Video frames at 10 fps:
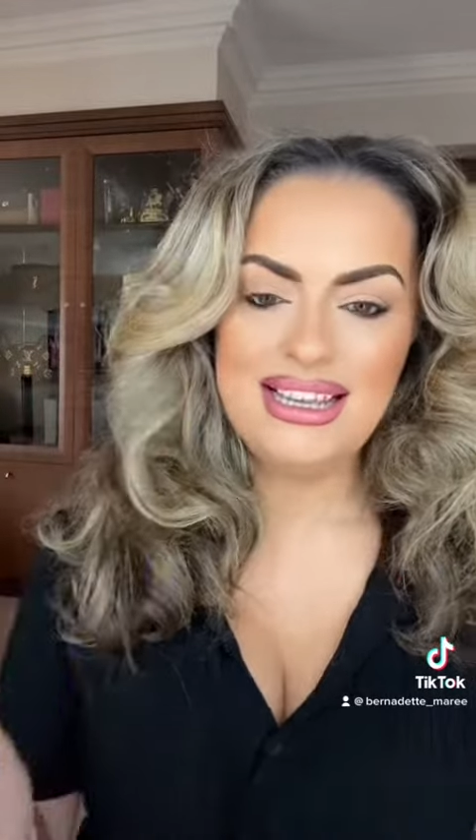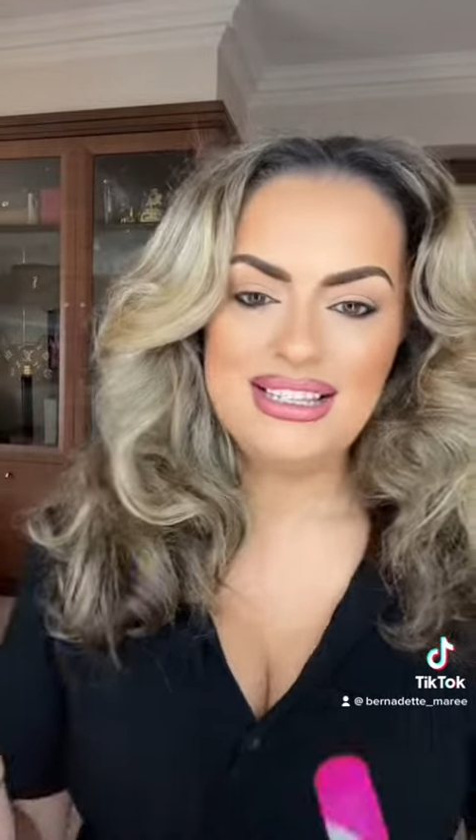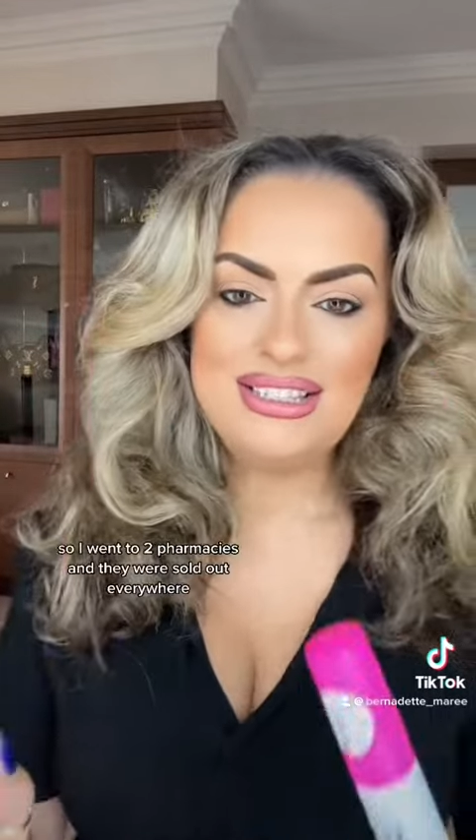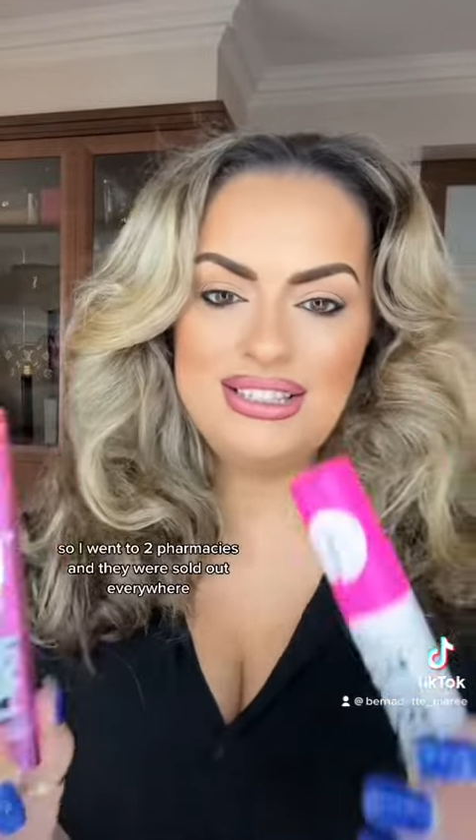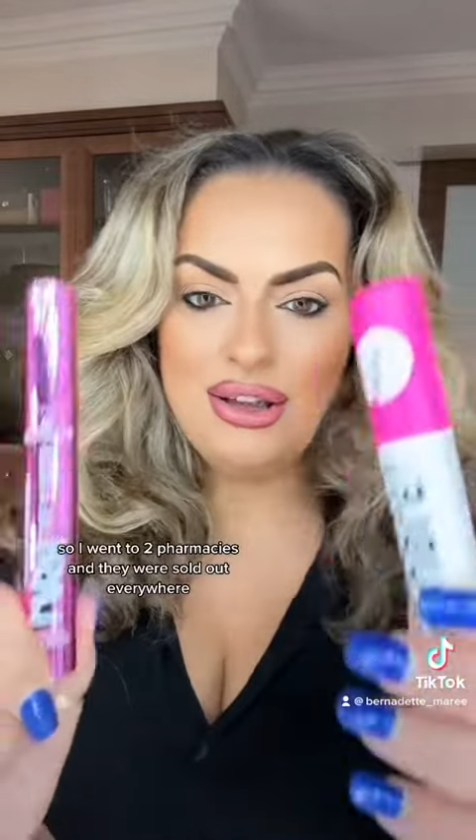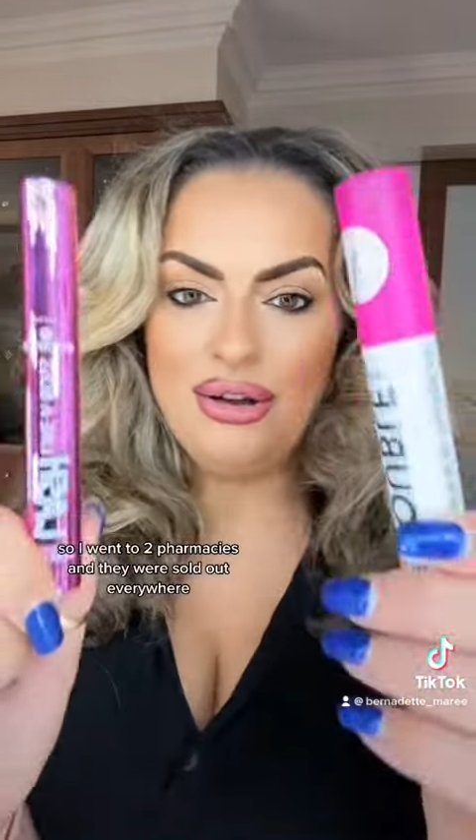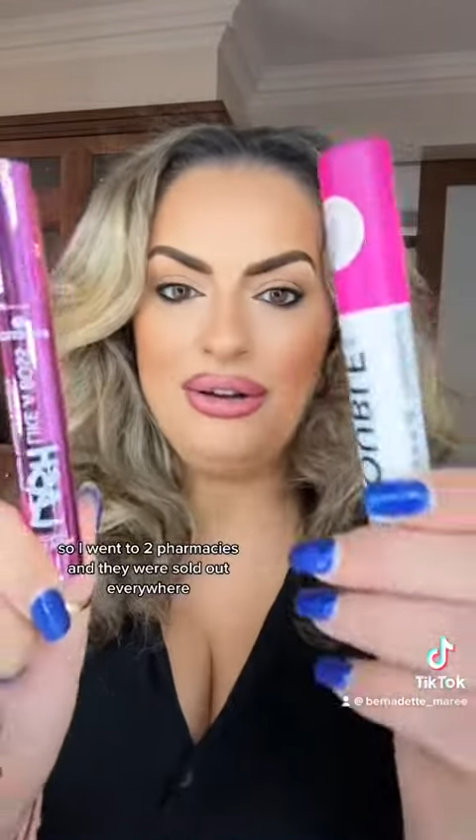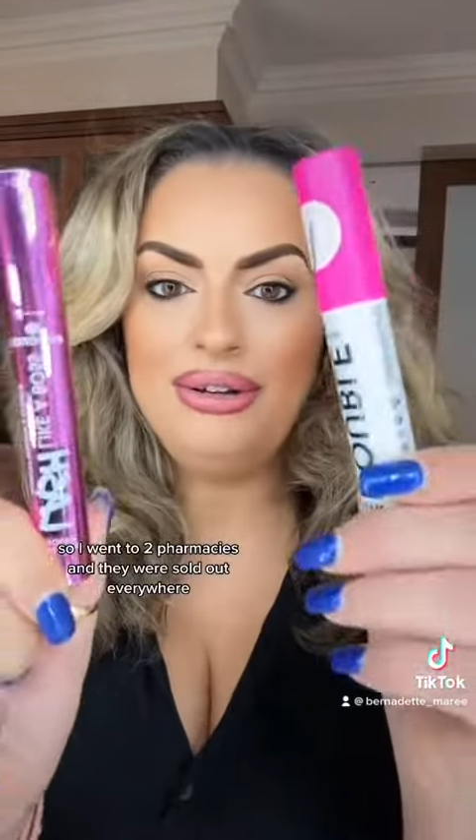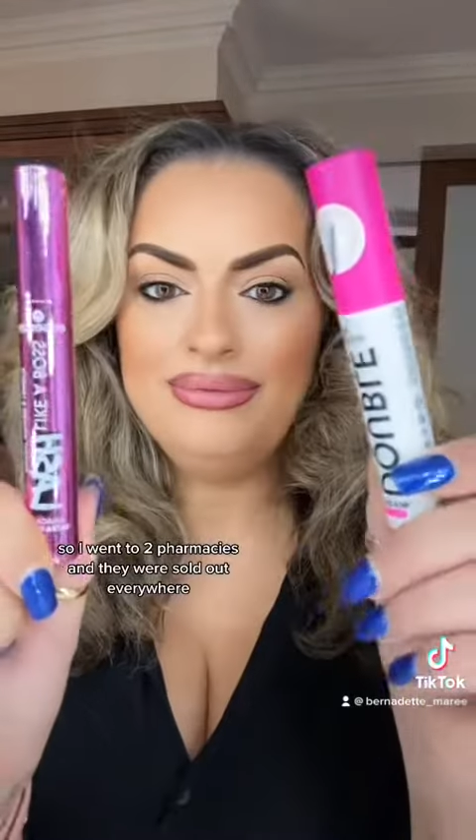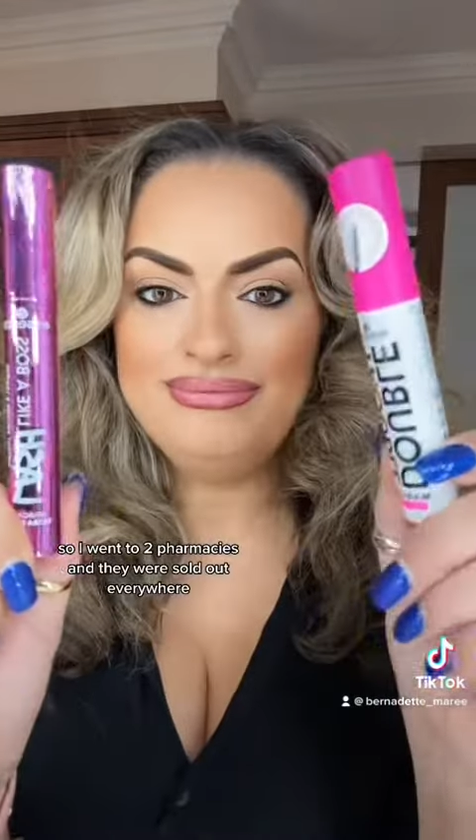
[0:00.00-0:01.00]

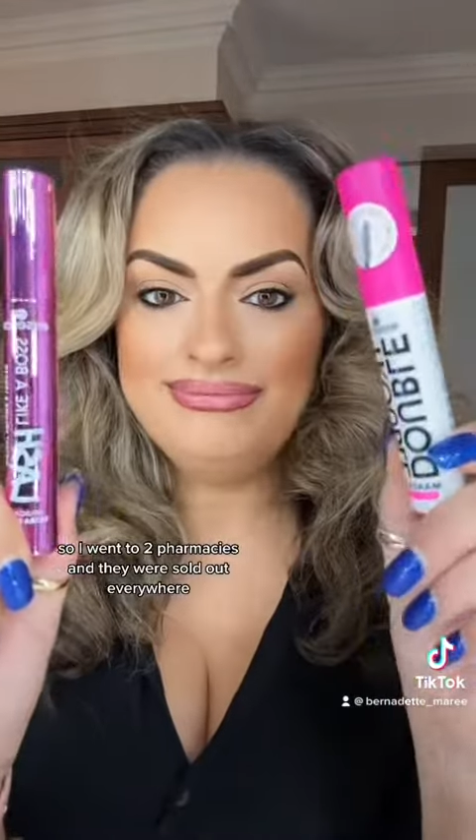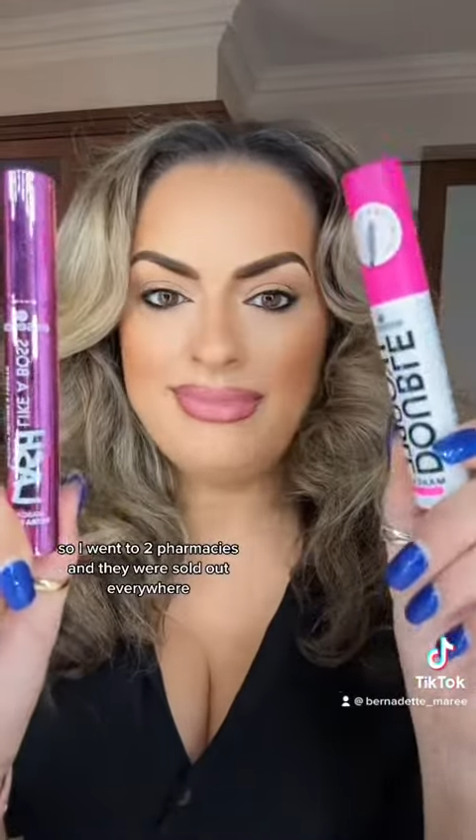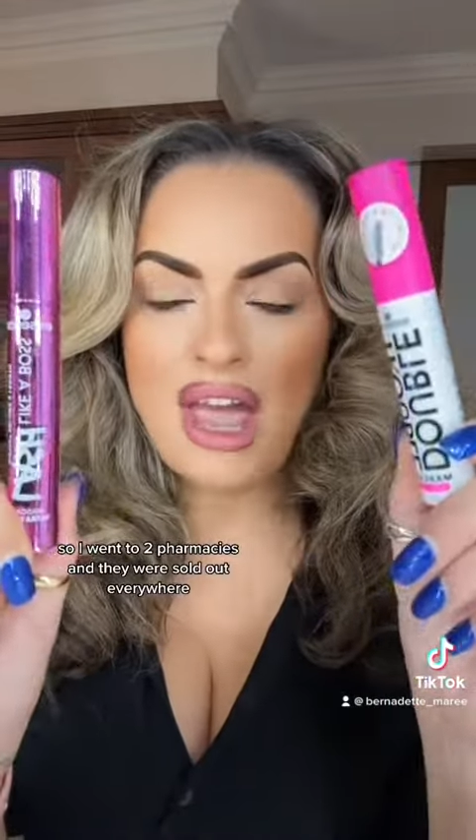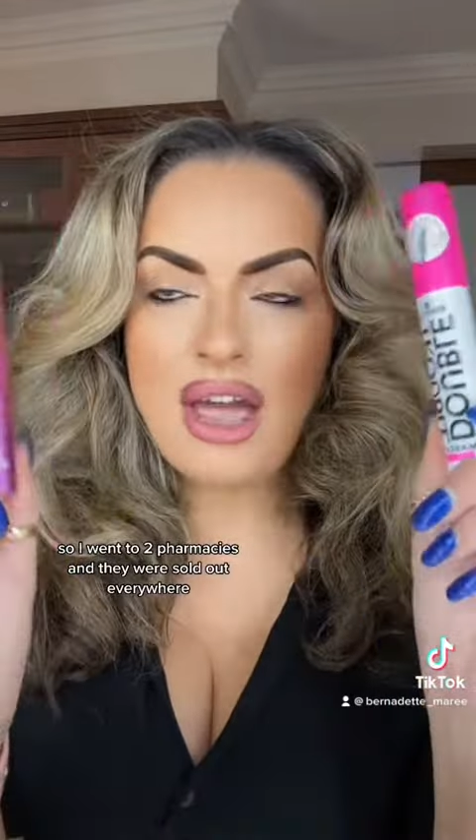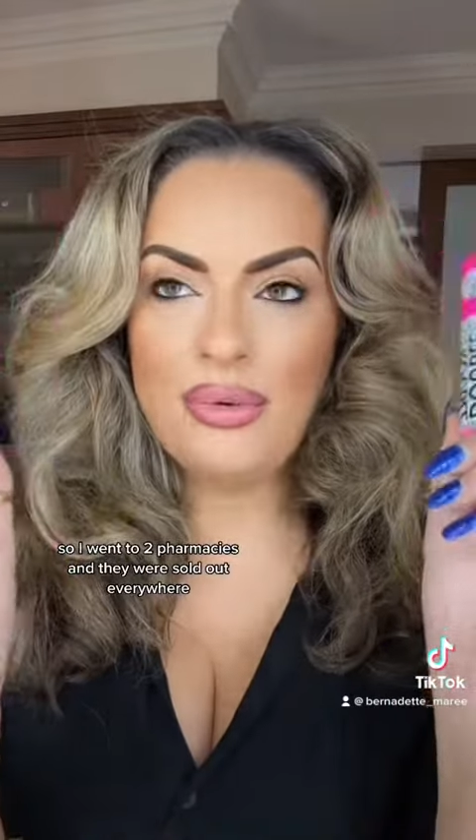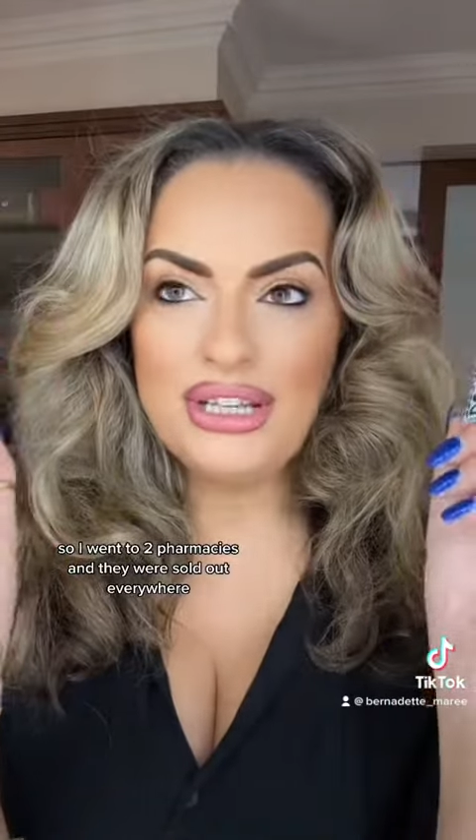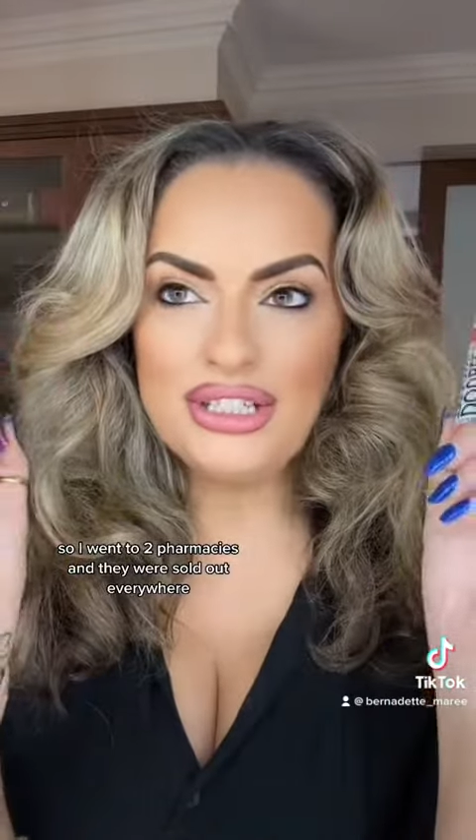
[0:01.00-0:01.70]
So I went